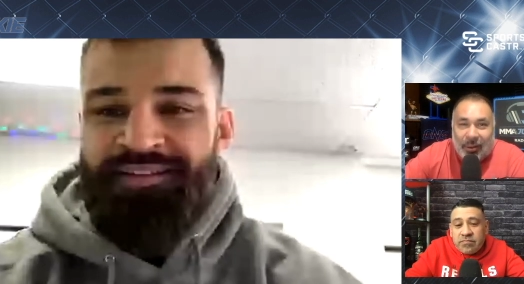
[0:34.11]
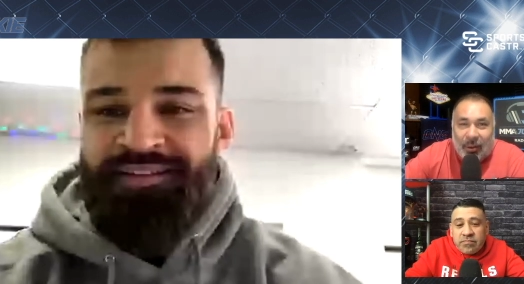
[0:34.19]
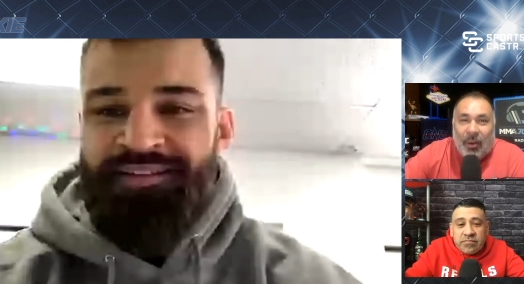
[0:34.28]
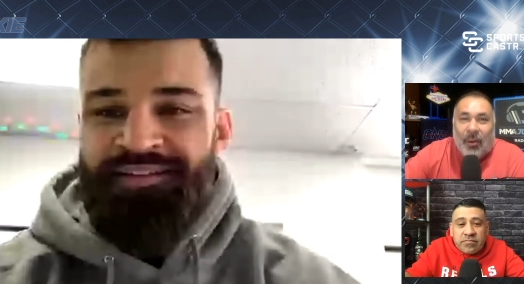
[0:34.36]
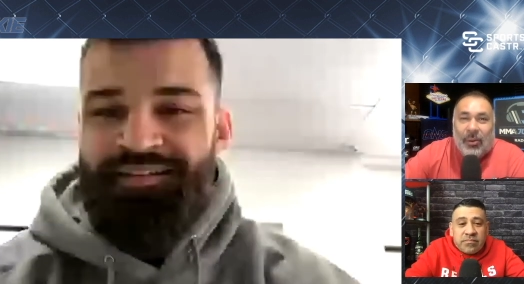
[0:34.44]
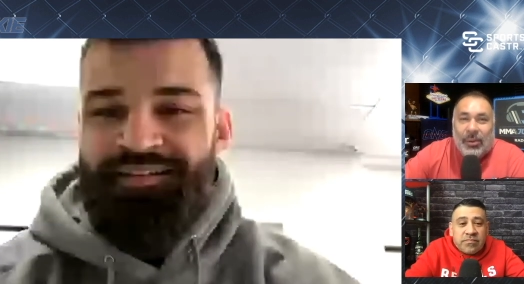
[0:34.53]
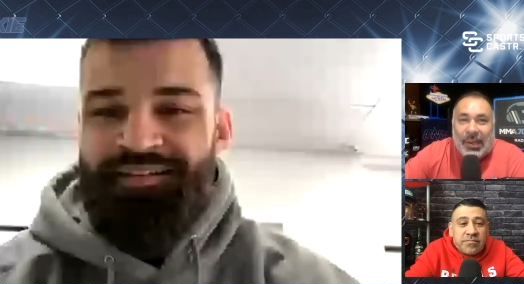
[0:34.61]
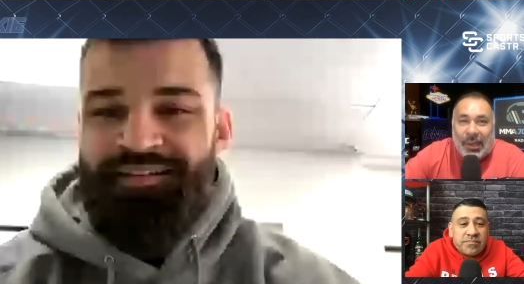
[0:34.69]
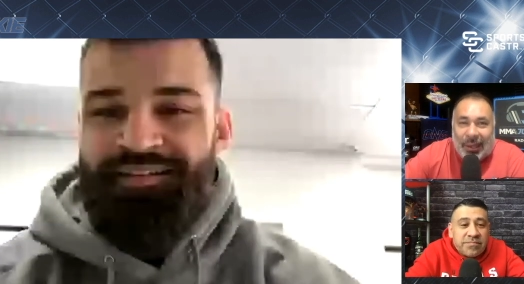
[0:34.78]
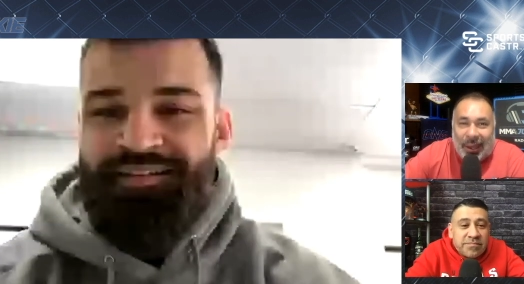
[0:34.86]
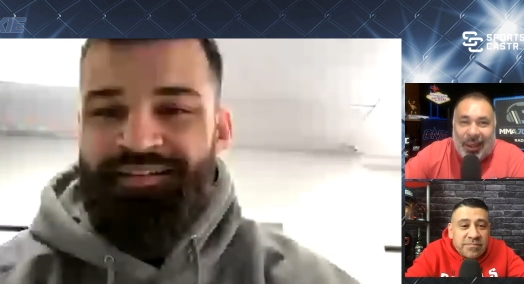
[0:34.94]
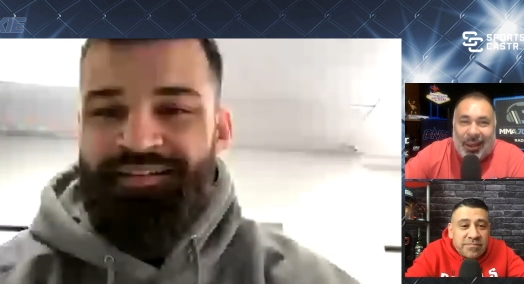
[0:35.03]

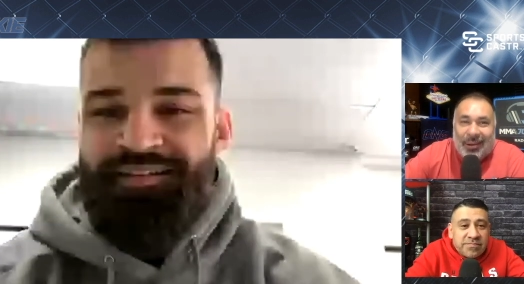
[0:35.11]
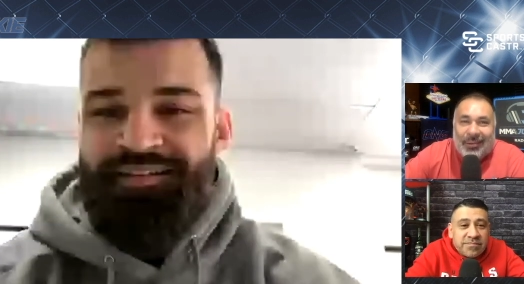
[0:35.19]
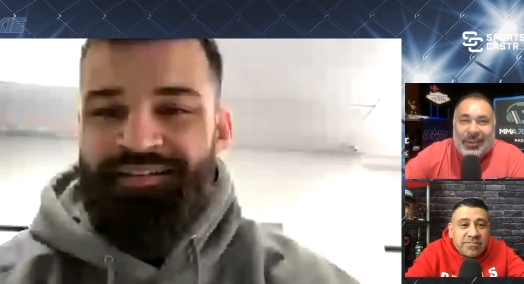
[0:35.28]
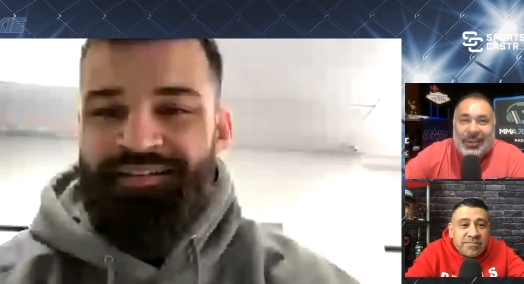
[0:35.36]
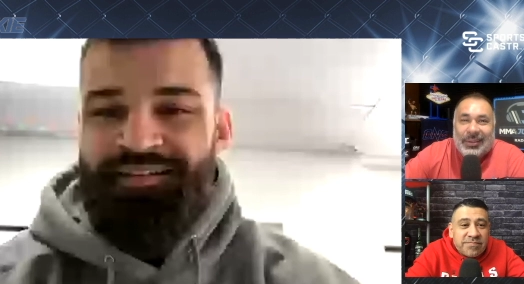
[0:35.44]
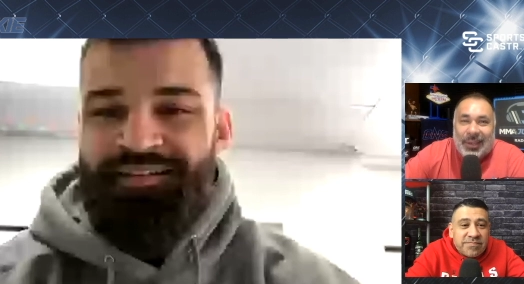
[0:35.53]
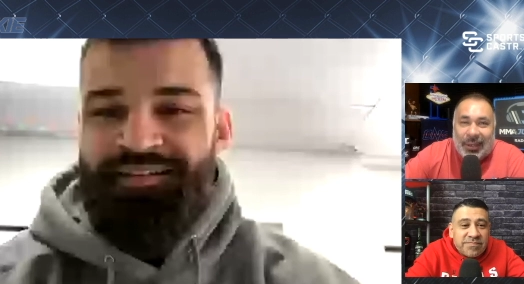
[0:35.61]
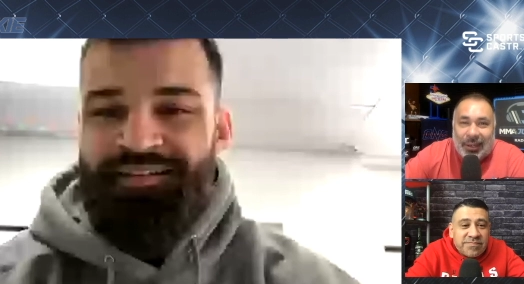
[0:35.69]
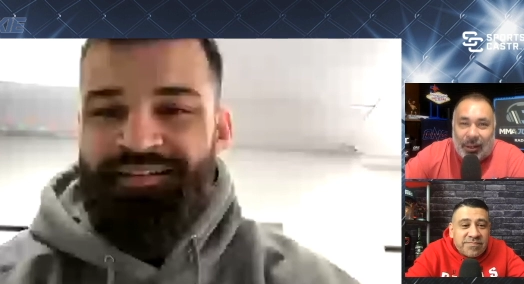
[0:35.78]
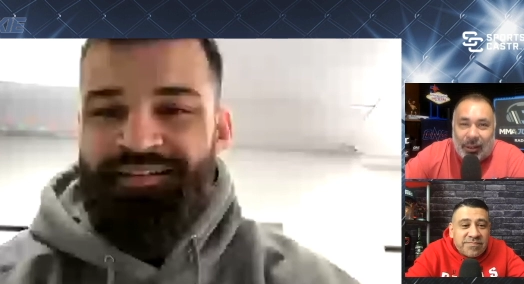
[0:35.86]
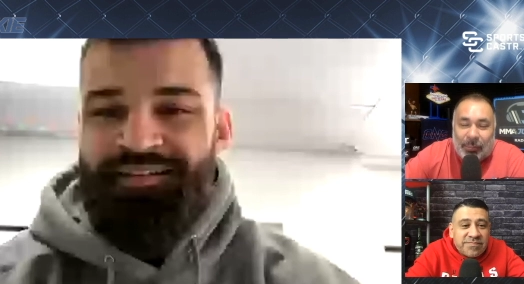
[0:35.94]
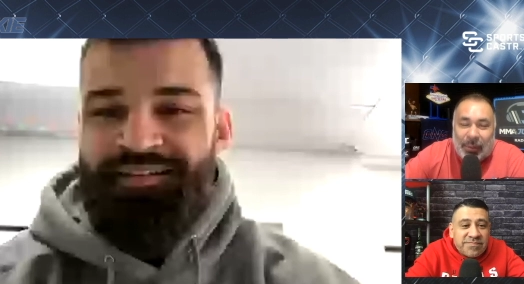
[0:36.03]
Speaker 1: Holy cow,
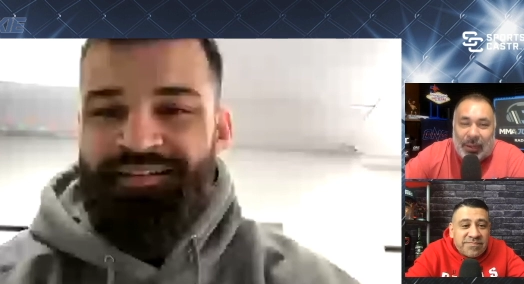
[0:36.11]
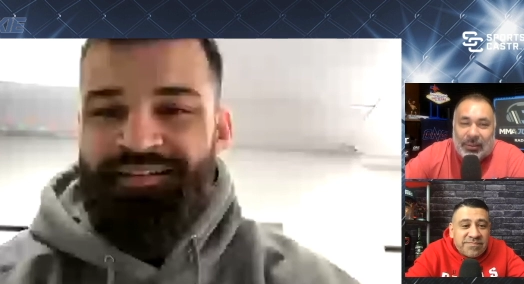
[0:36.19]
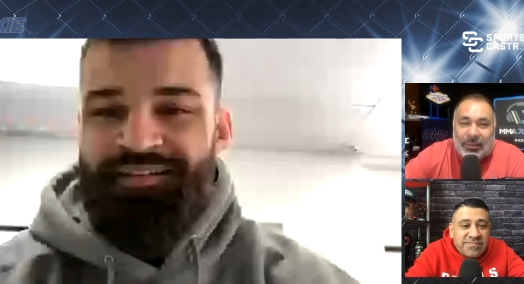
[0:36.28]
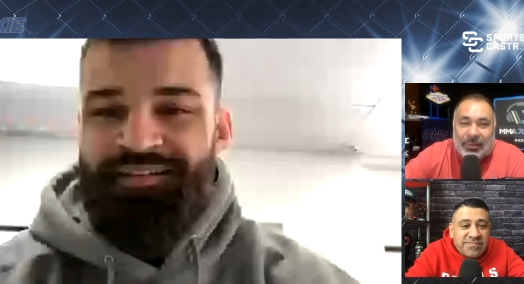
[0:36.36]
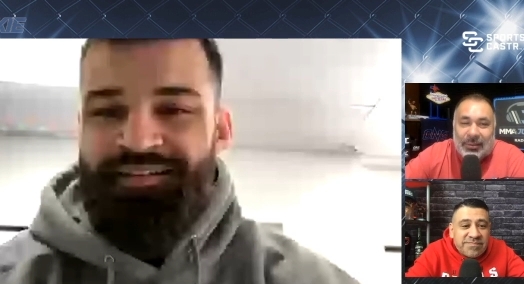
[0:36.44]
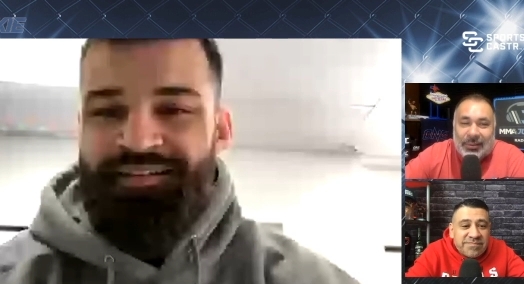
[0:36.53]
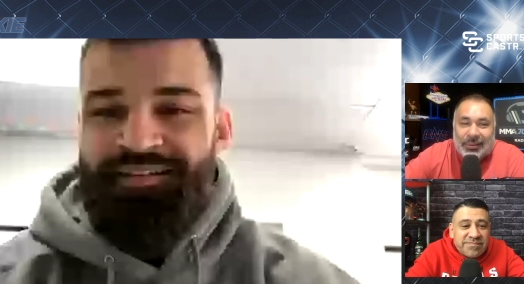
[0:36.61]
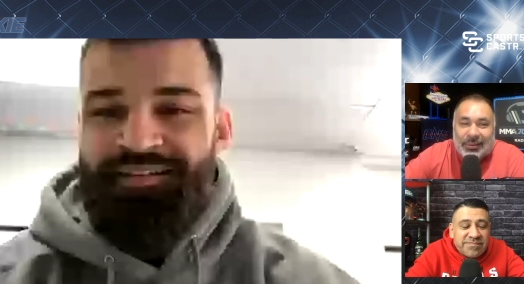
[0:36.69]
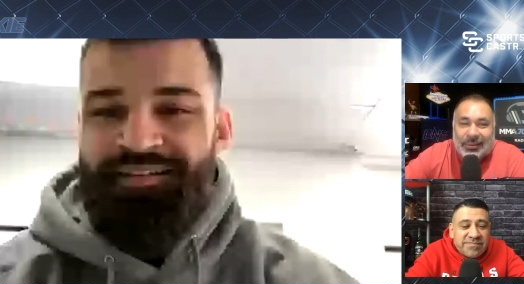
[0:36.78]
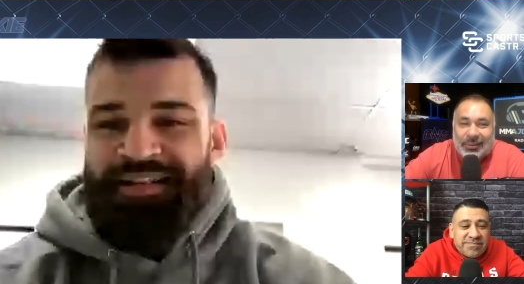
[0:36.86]
ticking all the boxes.